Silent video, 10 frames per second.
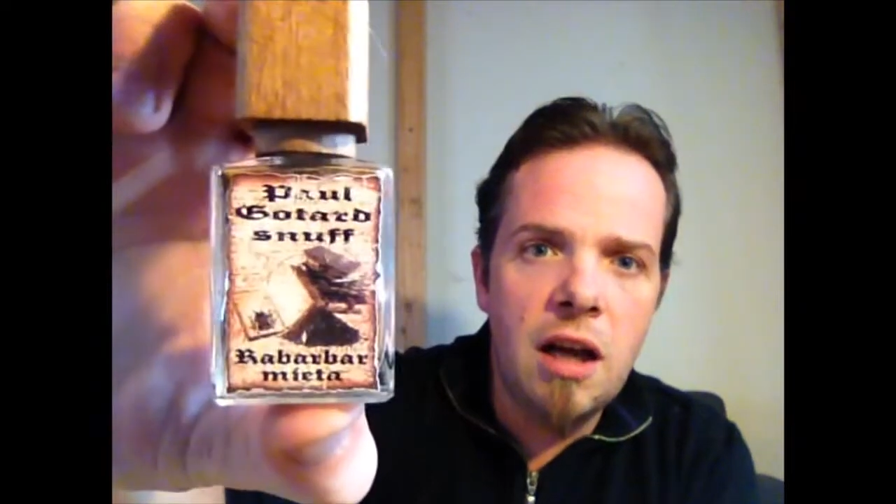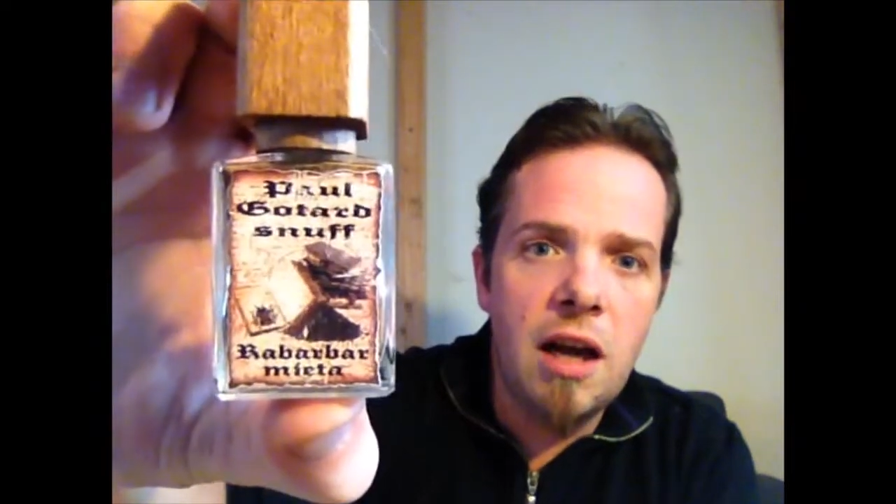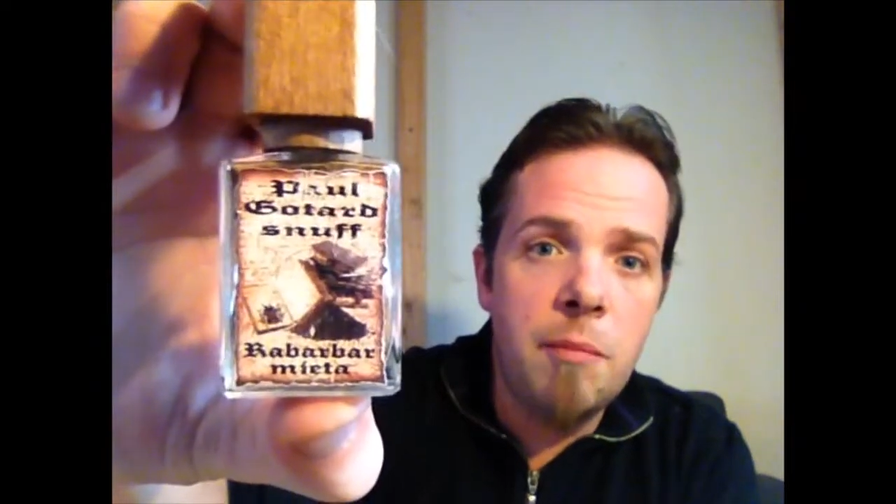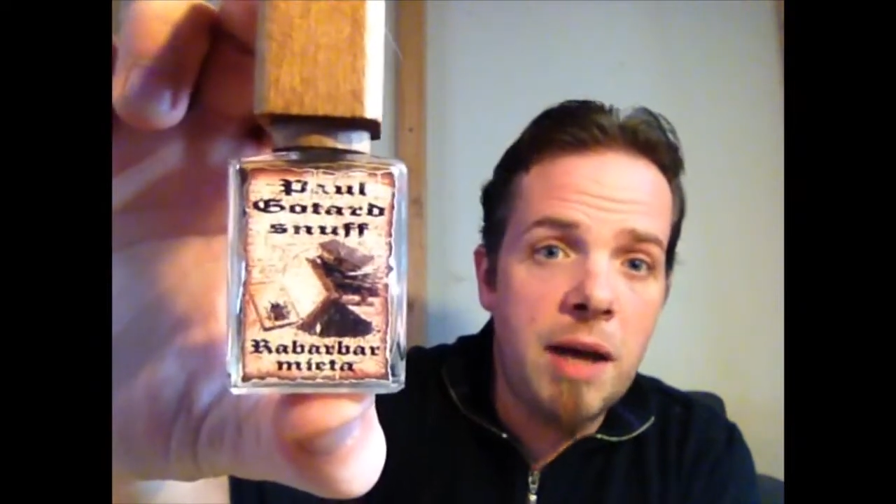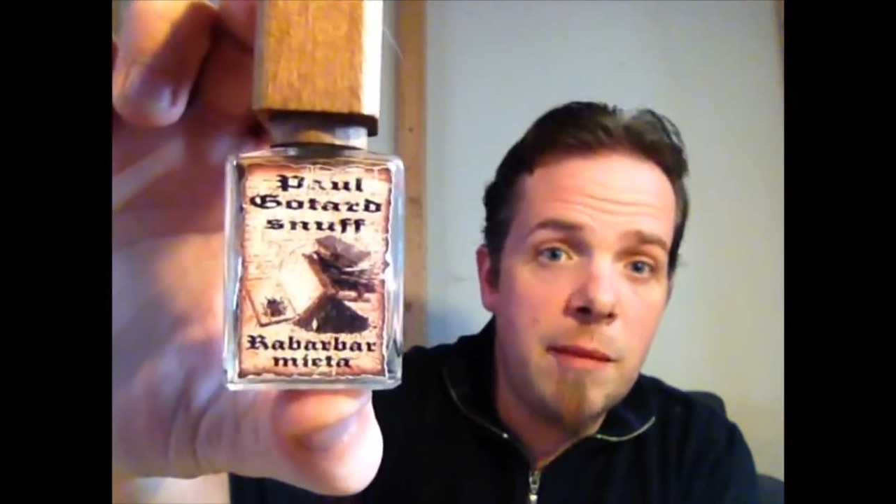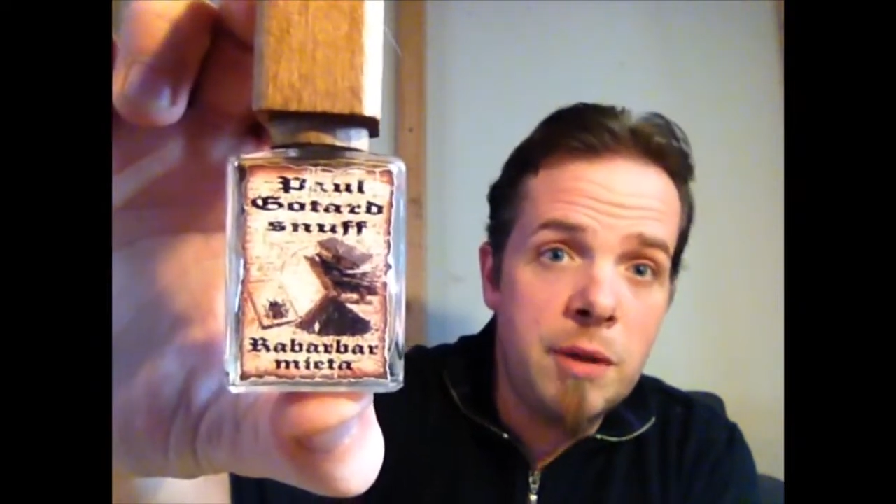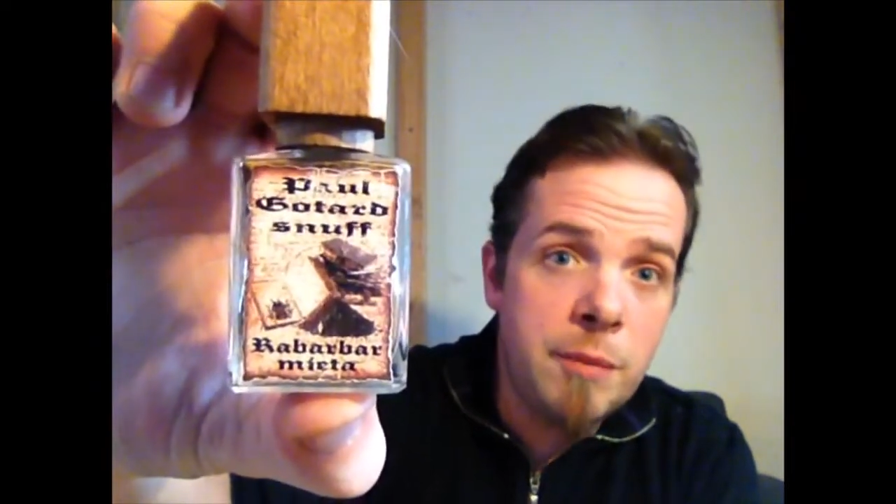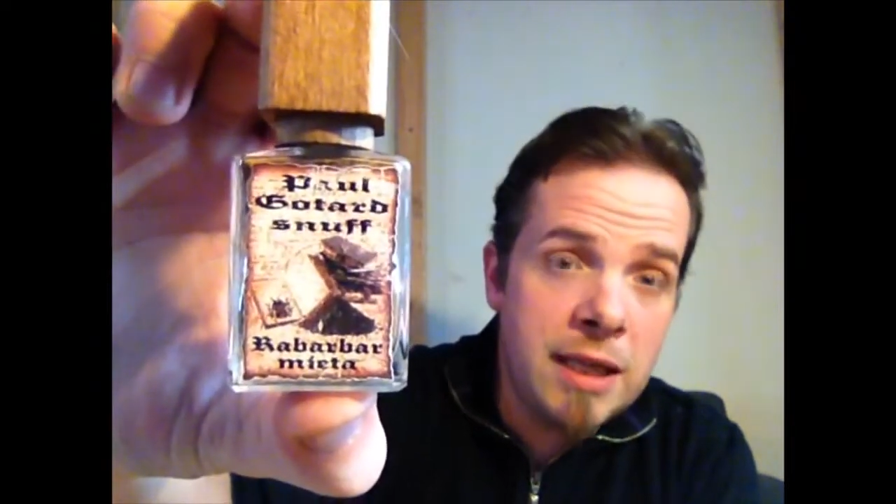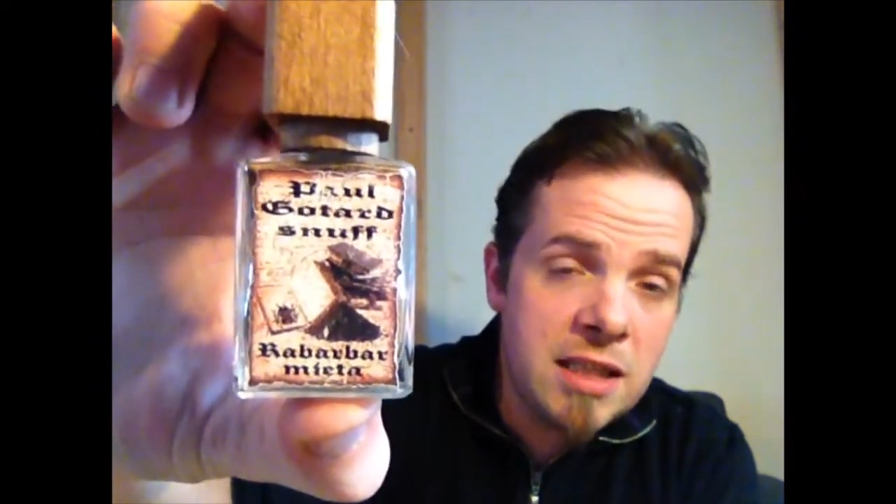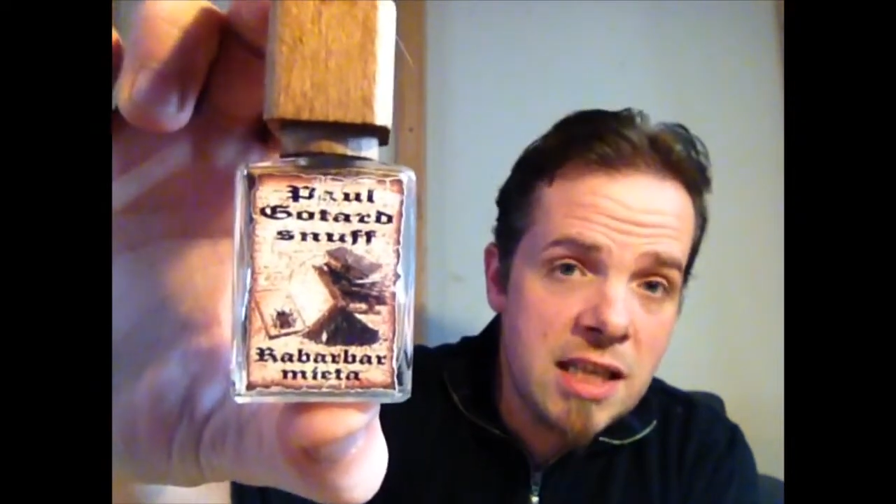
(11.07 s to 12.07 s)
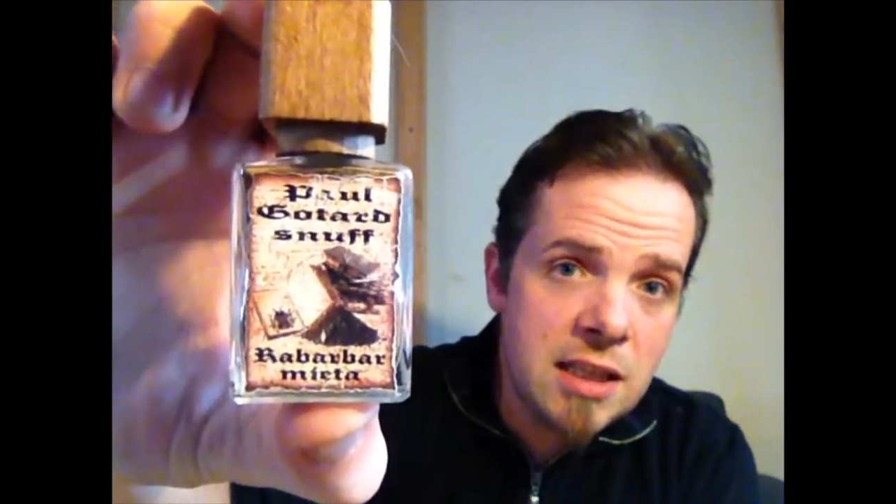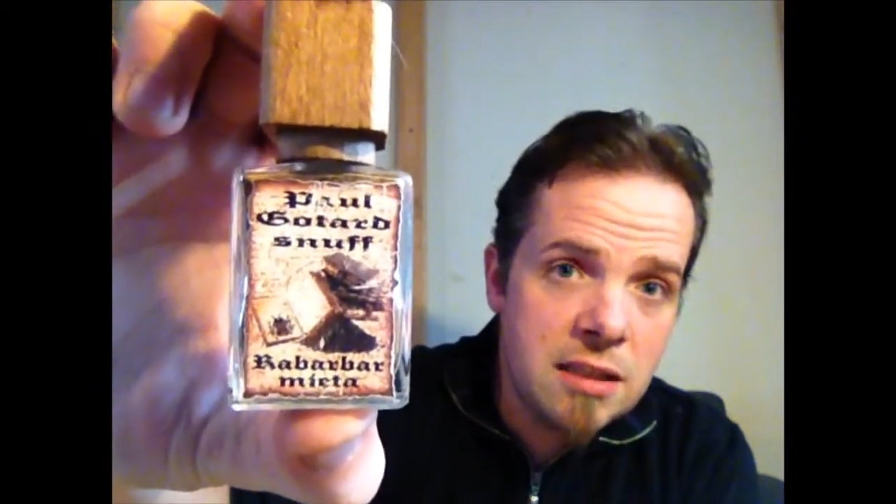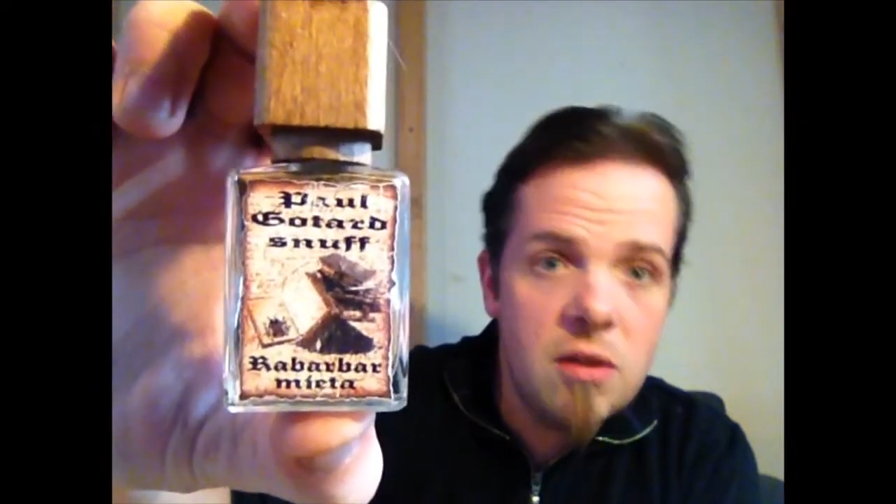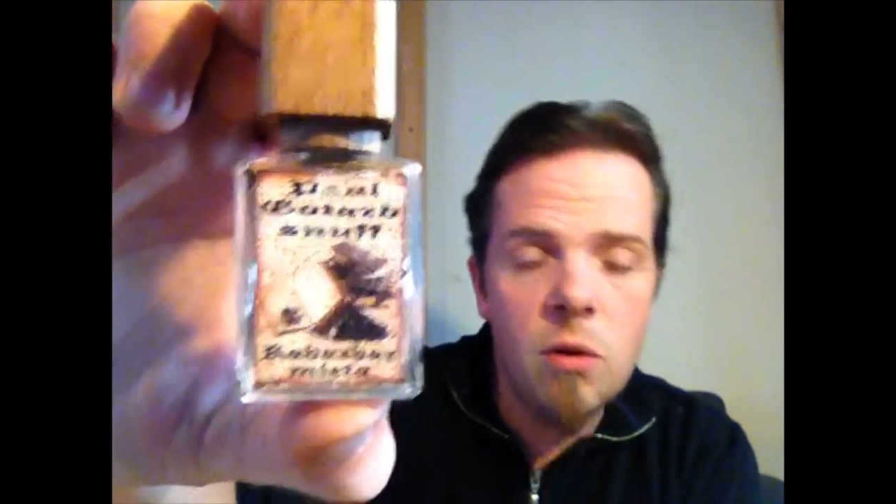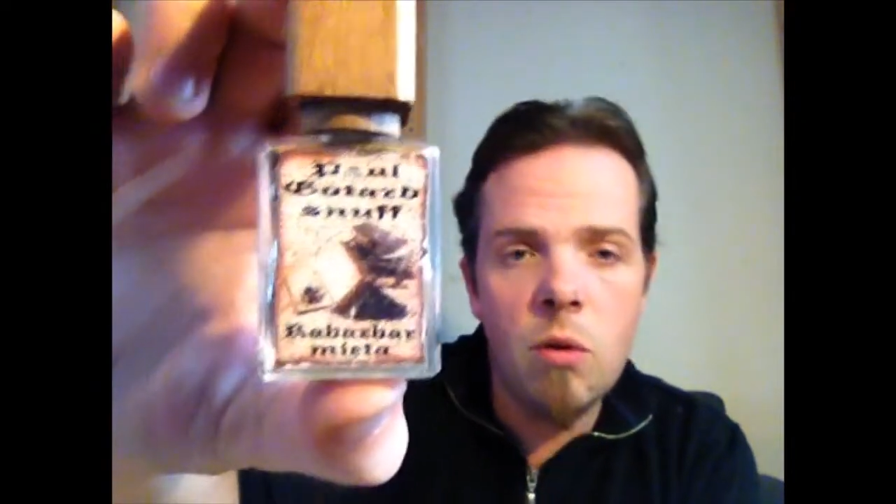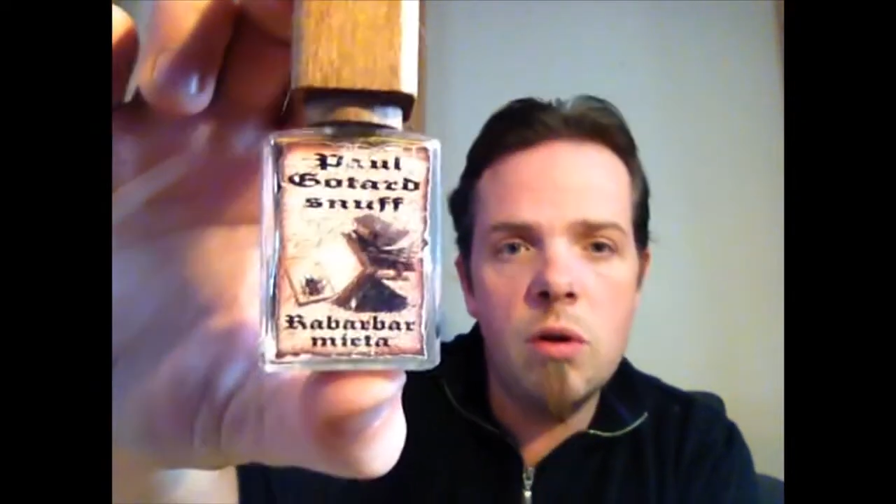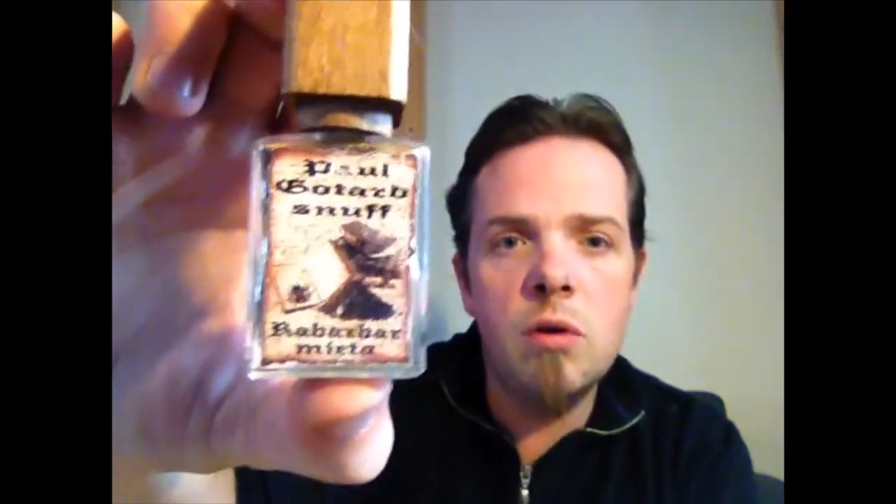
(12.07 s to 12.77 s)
Rhabarba Menta, or